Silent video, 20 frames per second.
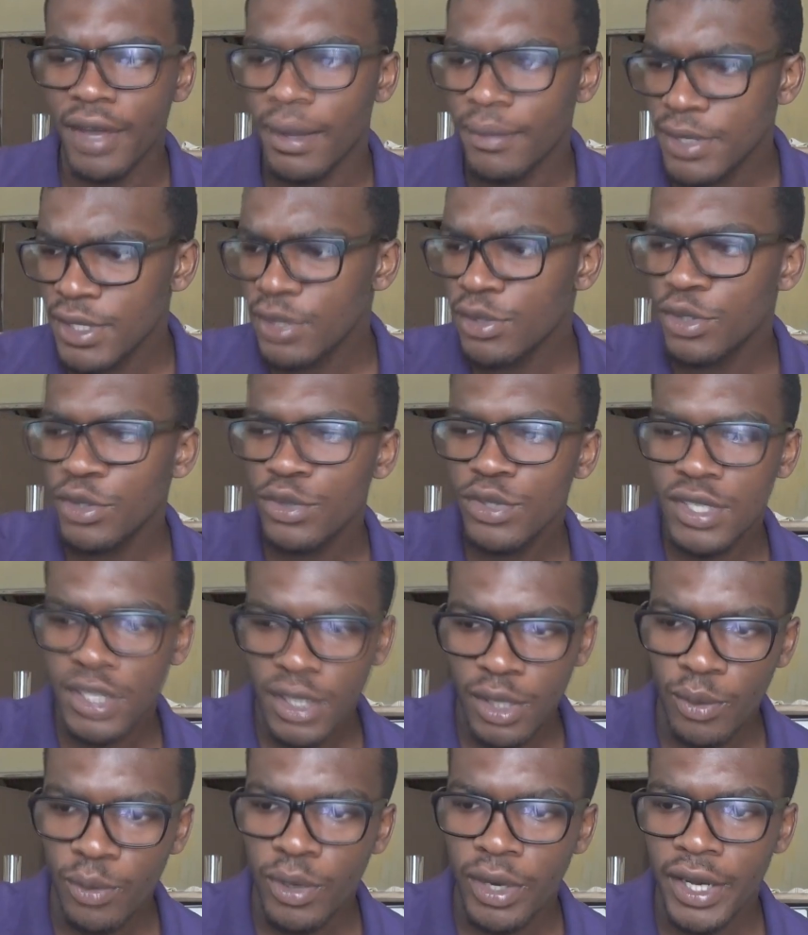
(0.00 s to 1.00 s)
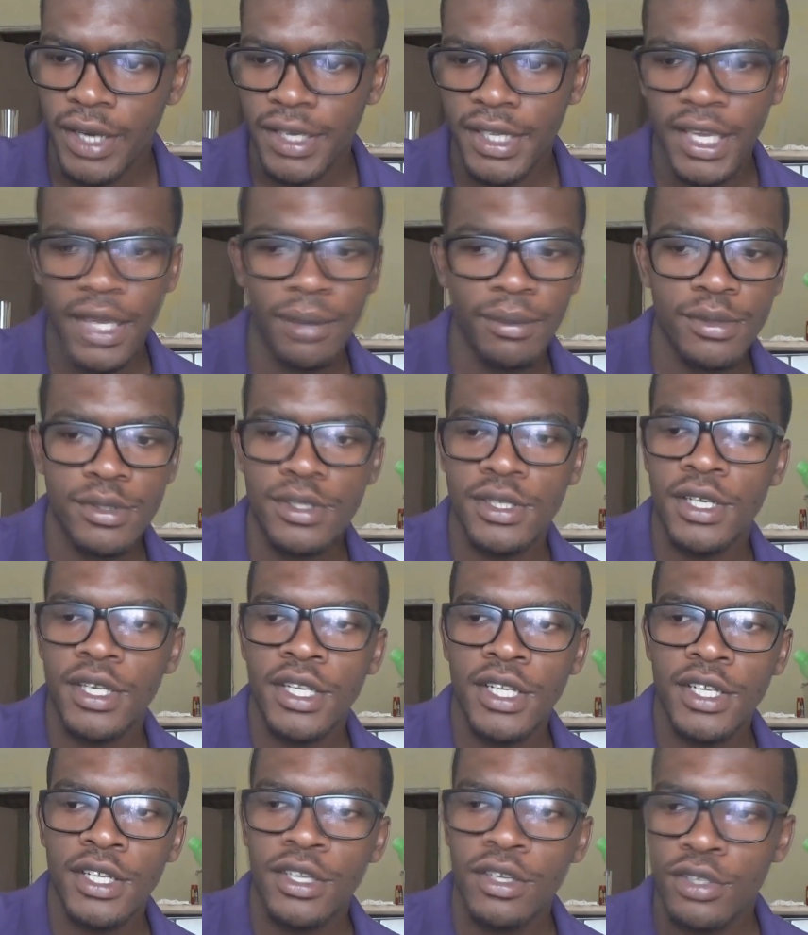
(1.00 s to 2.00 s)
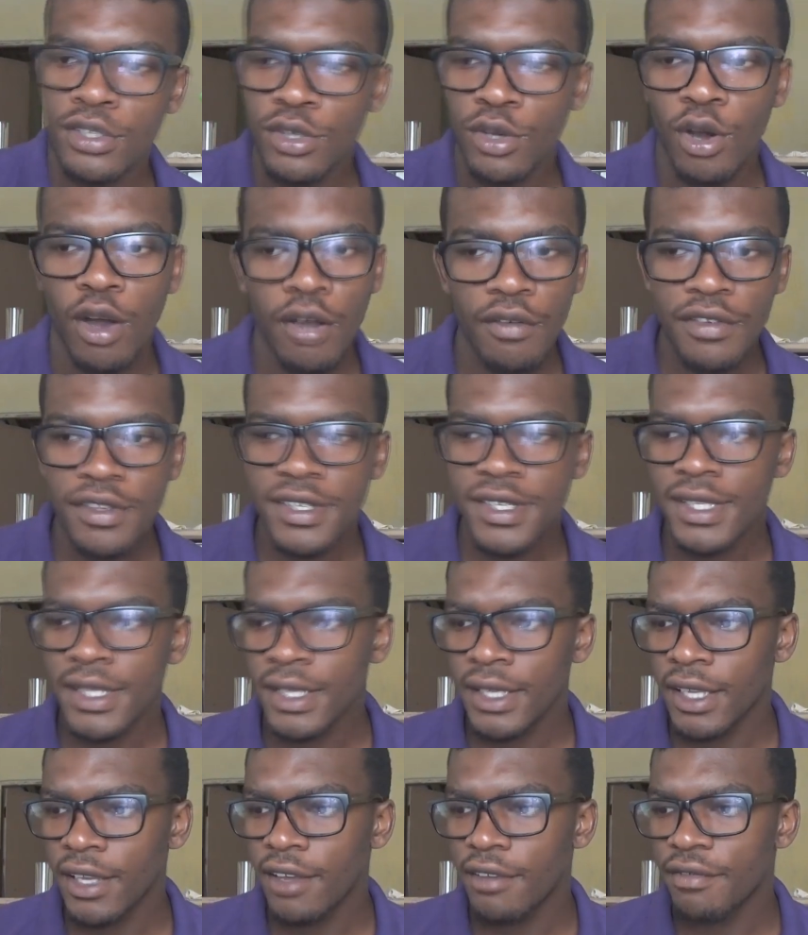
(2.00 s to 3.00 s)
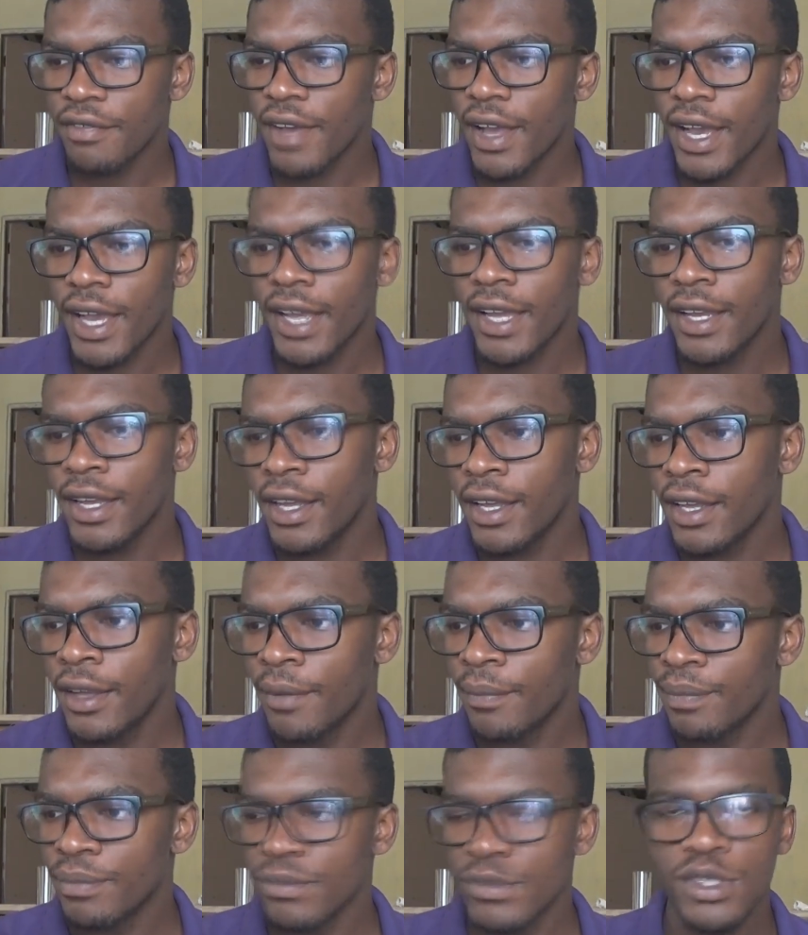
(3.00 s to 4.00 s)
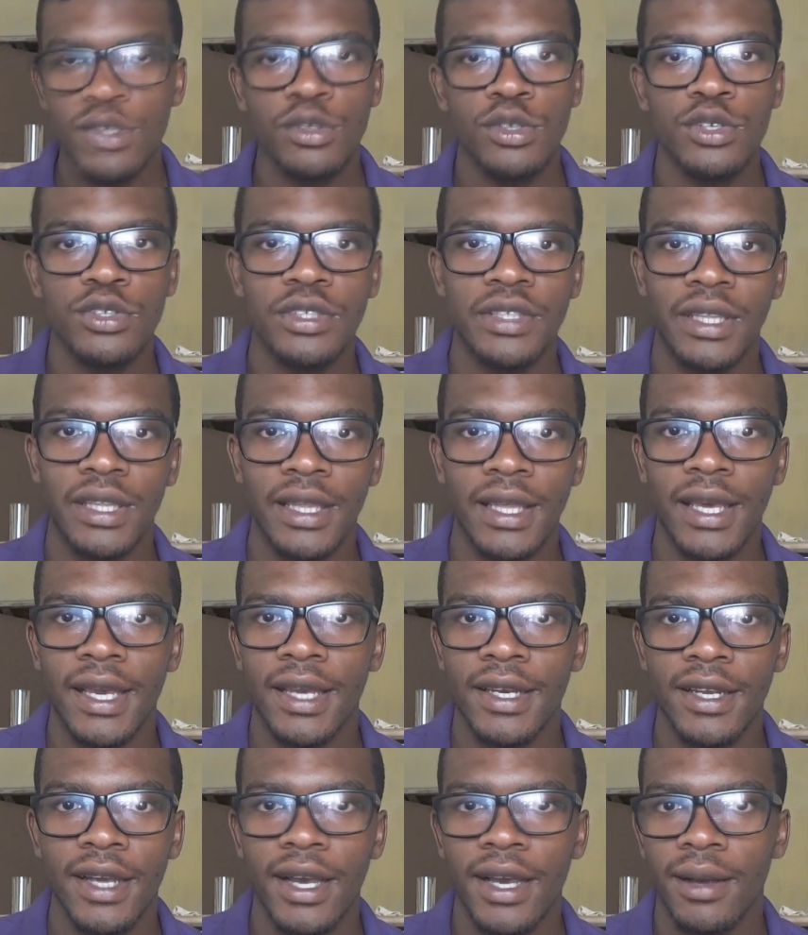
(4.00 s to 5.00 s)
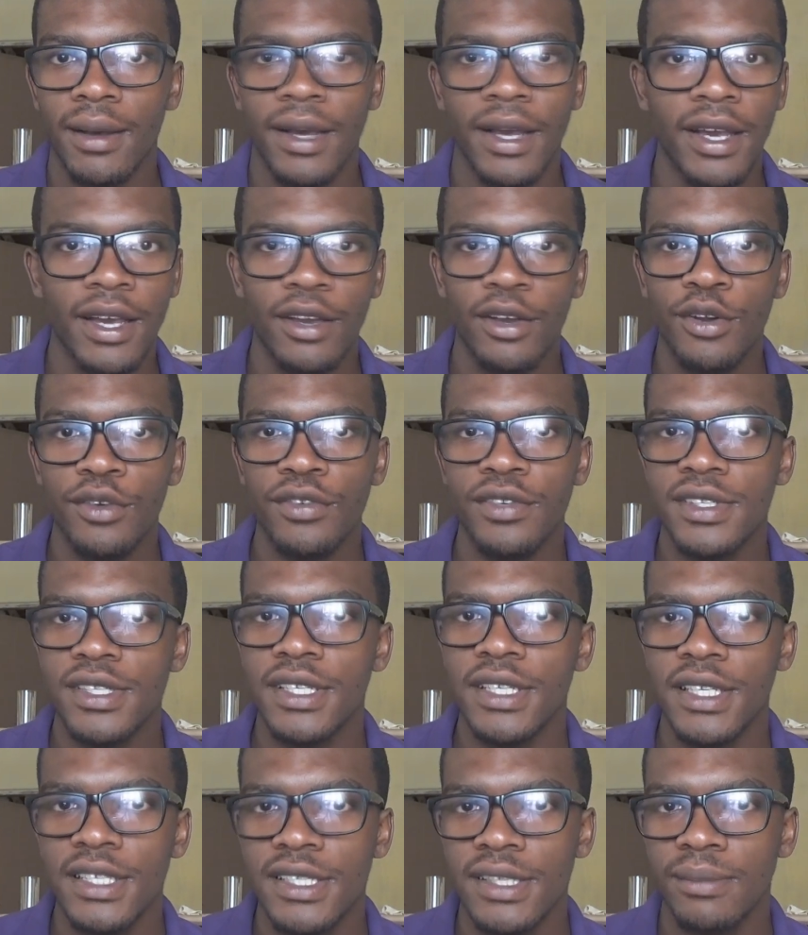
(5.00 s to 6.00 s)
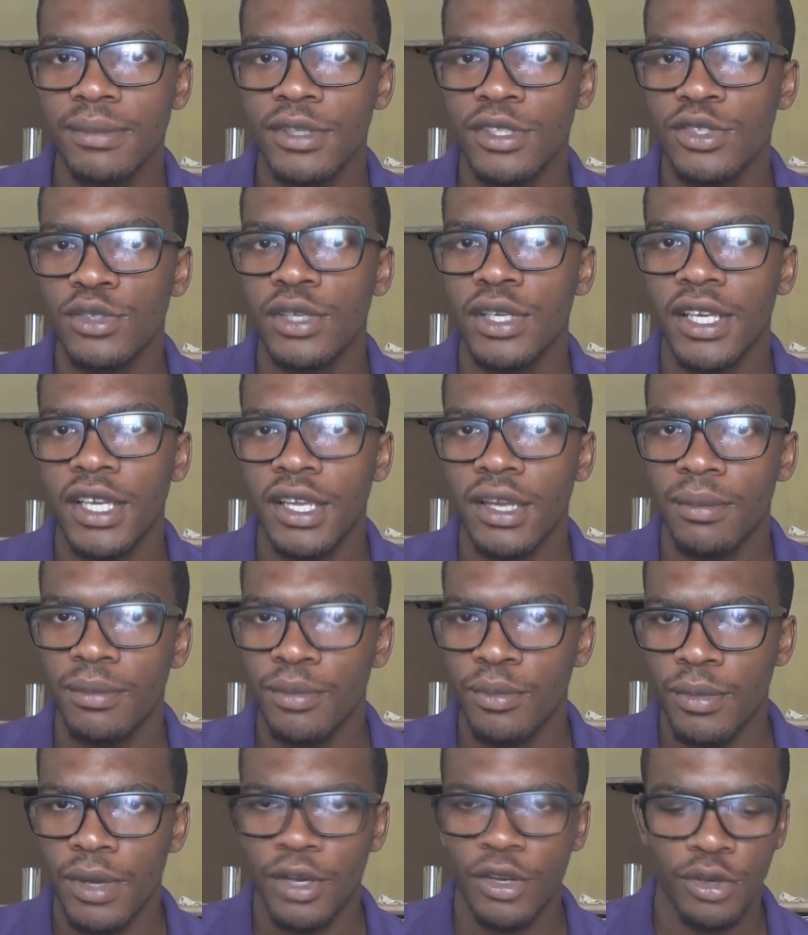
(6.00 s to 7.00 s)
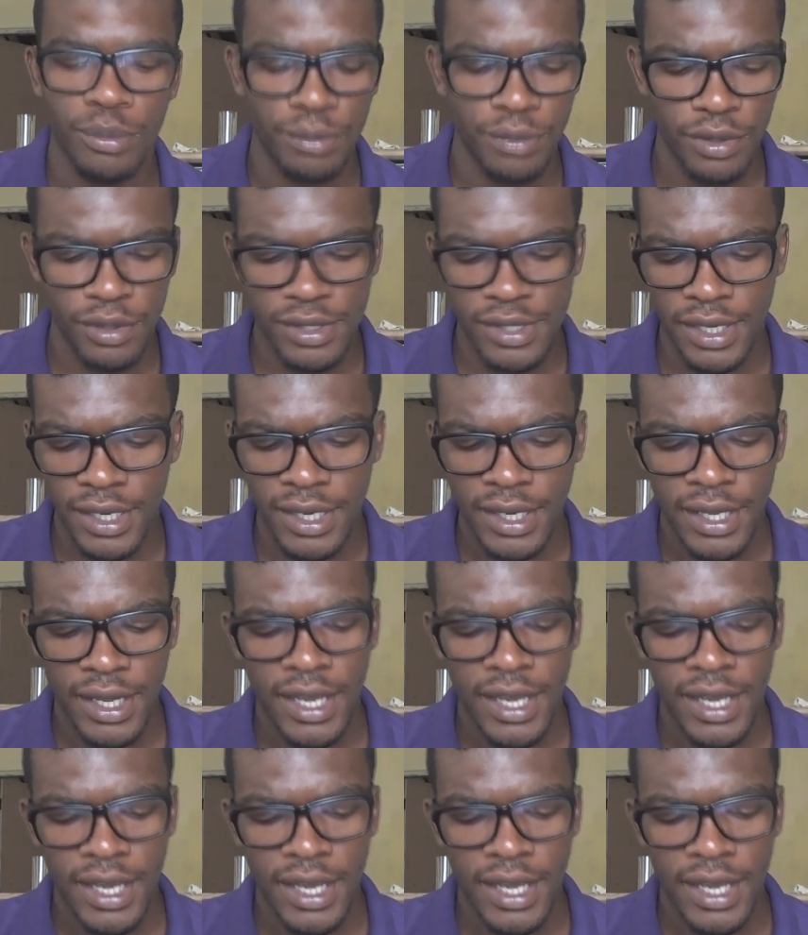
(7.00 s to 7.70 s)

I'm still using the wired cables so obviously, if I am still using that, uh, I obviously need something to link it up with my computer.